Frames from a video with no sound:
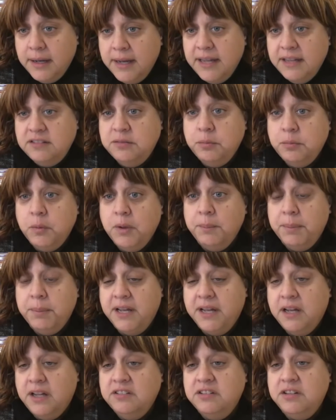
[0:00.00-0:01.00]
It's
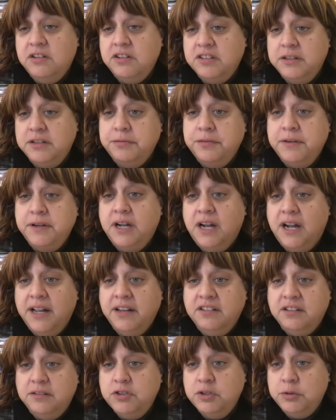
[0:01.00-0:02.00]
because there are different
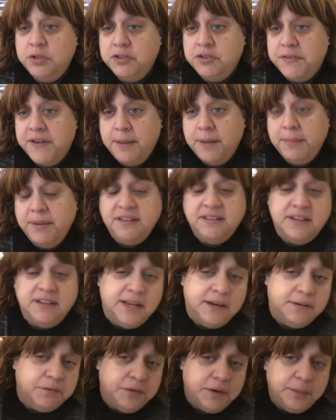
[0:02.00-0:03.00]
kinds of Jewish families, and
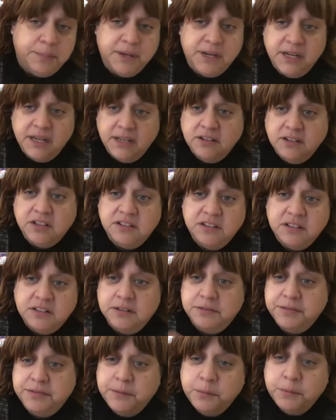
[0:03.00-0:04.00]
everybody does it
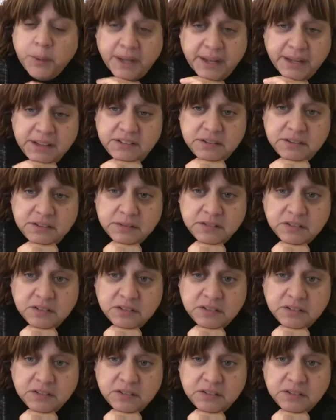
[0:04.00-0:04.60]
different ways.